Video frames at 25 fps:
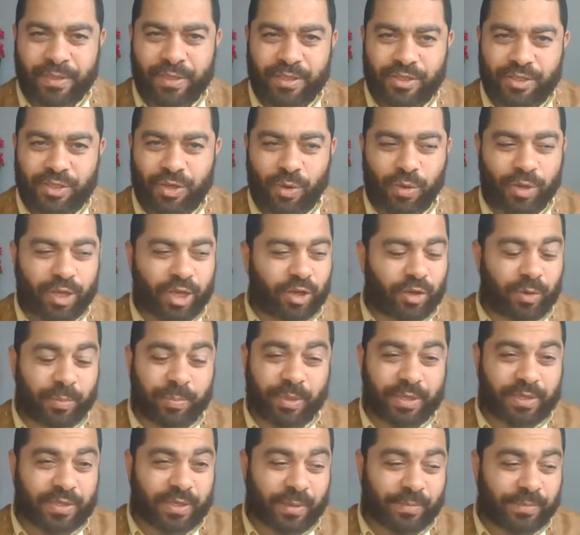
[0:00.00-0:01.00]
So it could
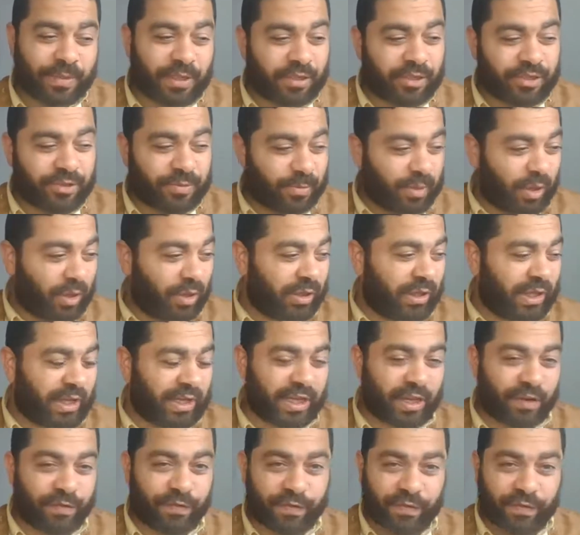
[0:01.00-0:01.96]
be something small like a